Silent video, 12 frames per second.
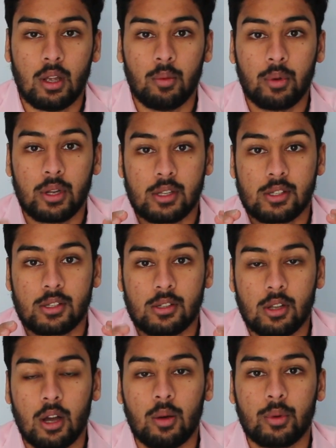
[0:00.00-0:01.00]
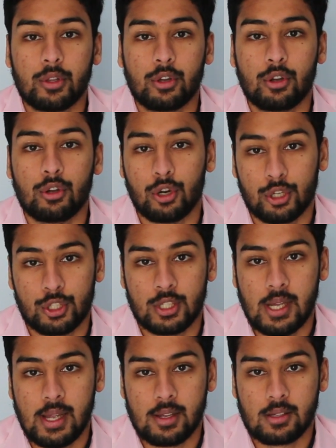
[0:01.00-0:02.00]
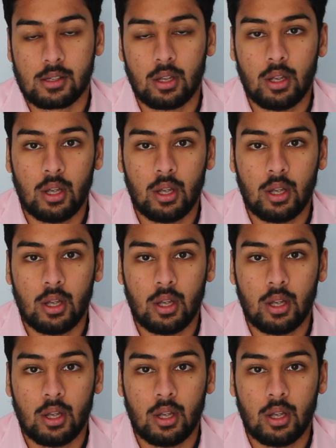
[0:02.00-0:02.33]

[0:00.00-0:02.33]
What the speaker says: And we're going to start with the Gosh test.